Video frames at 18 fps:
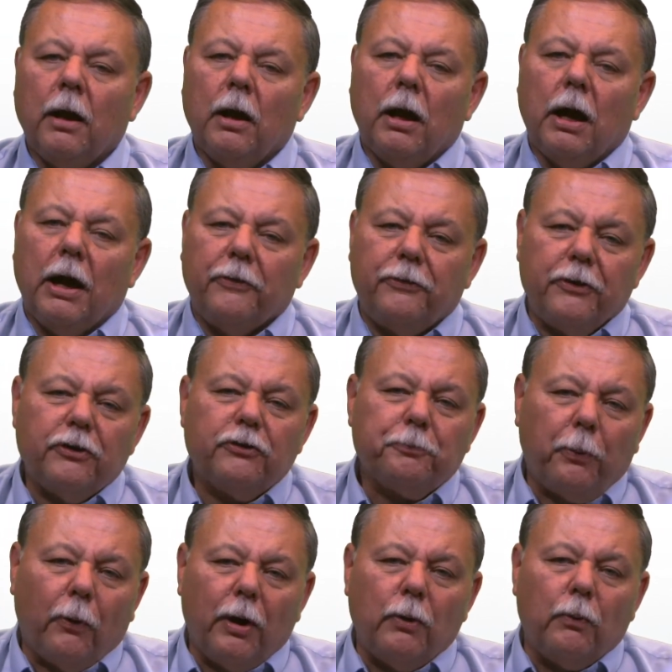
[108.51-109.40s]
At this
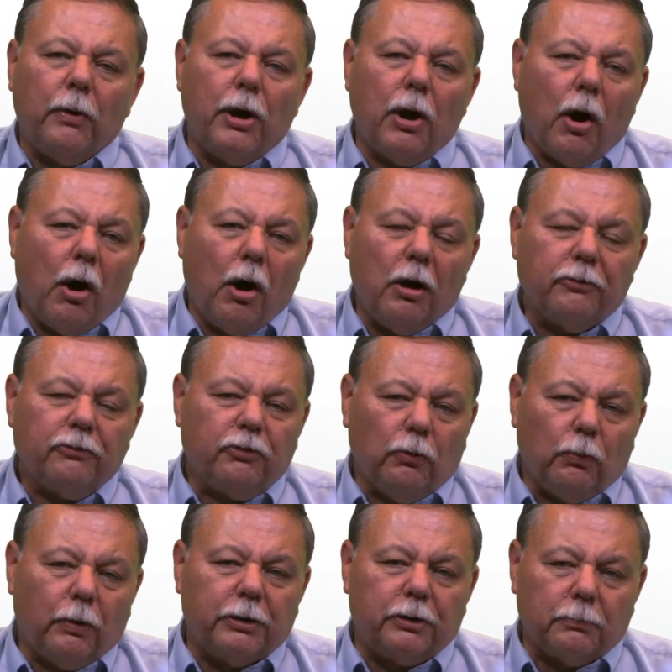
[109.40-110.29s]
point, we also
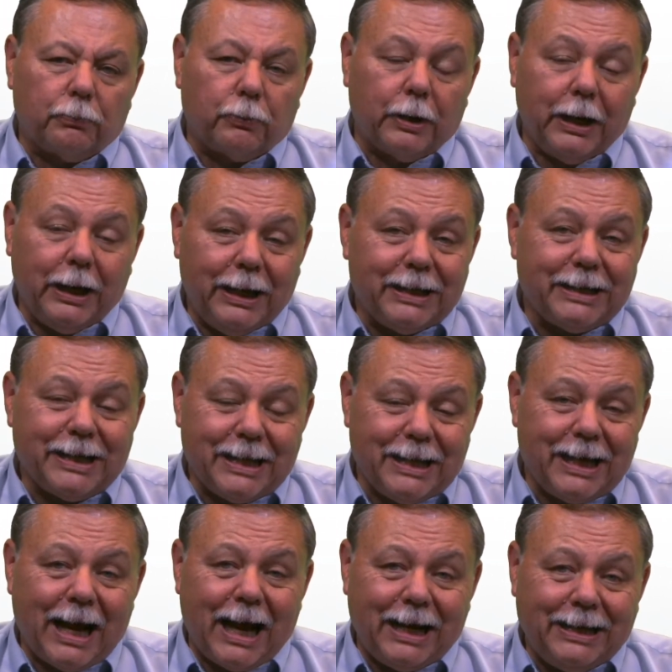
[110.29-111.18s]
want to bring into
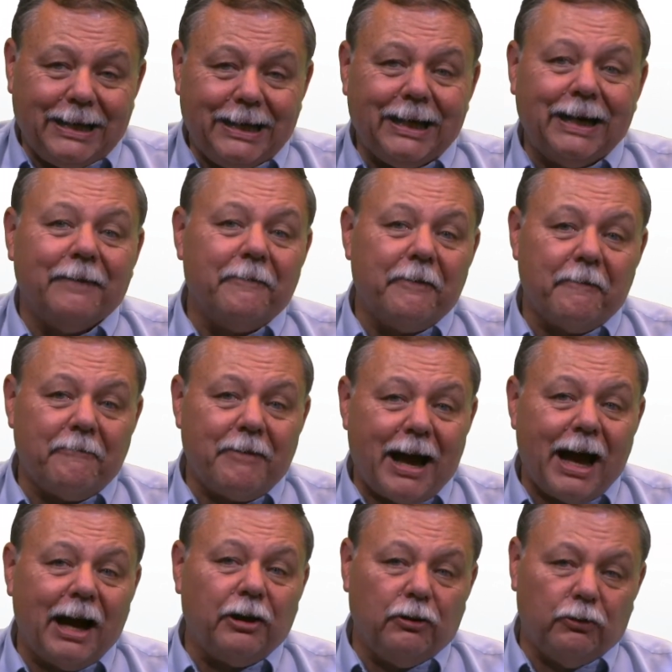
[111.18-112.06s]
the idea of the
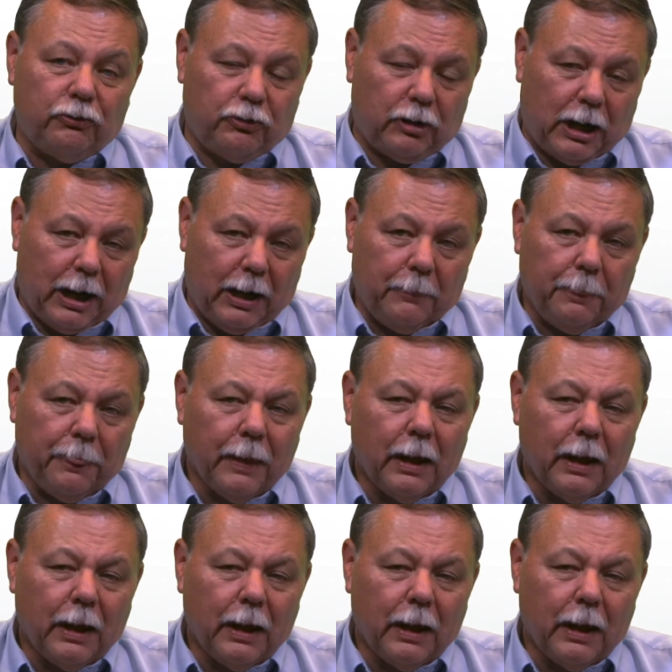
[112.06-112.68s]
value chain.